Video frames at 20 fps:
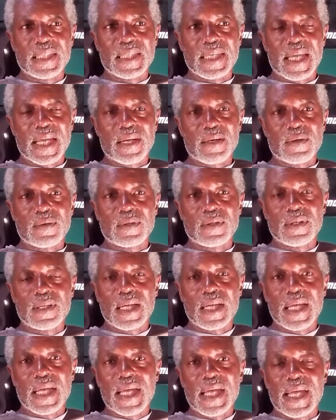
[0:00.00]
Now,
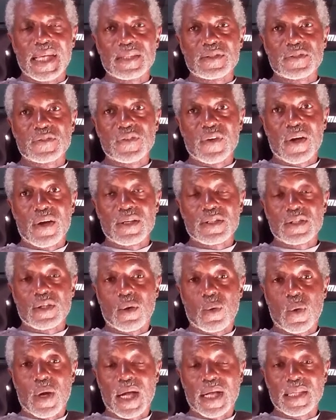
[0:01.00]
as far as
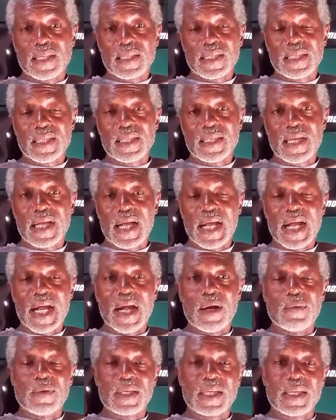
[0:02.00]
quality,
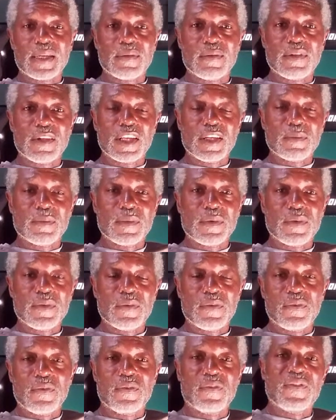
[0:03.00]
I will give them
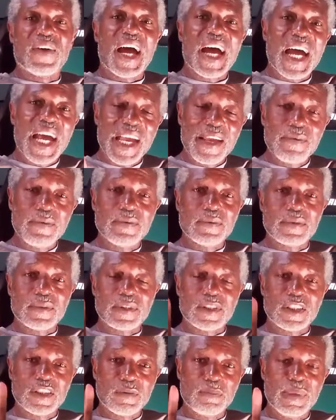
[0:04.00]
5
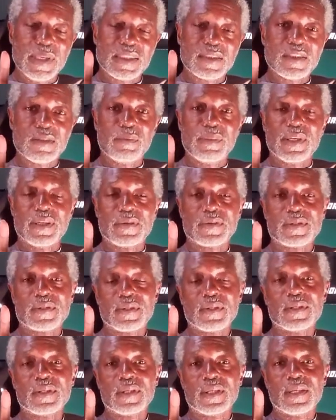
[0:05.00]

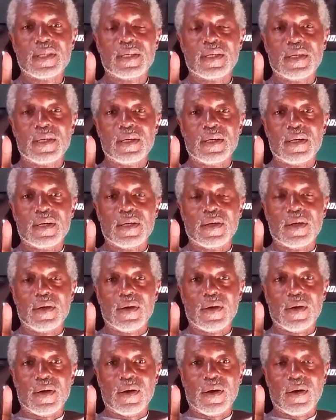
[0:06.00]
Spitzabiths
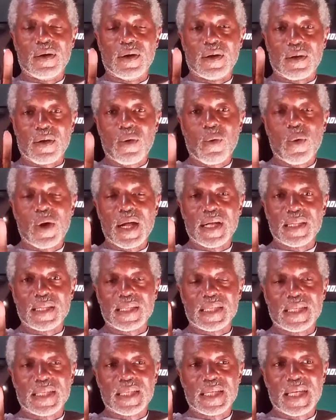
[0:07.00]
on
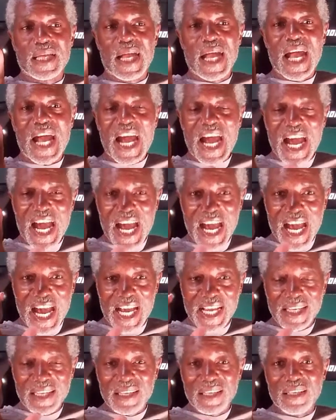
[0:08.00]
quality.
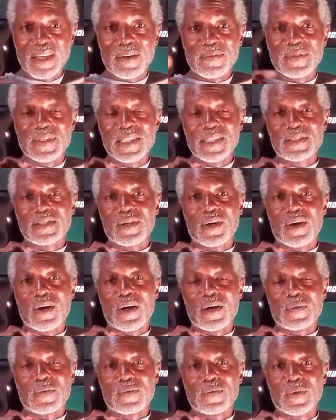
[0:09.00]
I love these
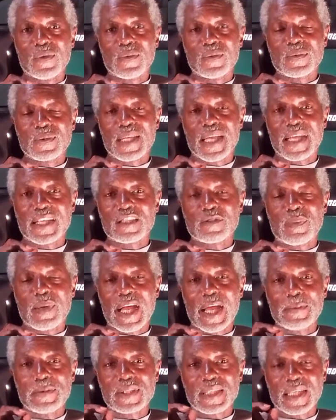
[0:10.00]
off-road X
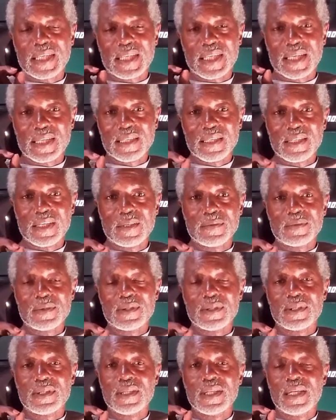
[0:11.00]
pipes, and I
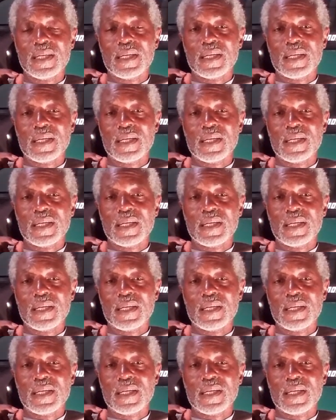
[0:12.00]
love the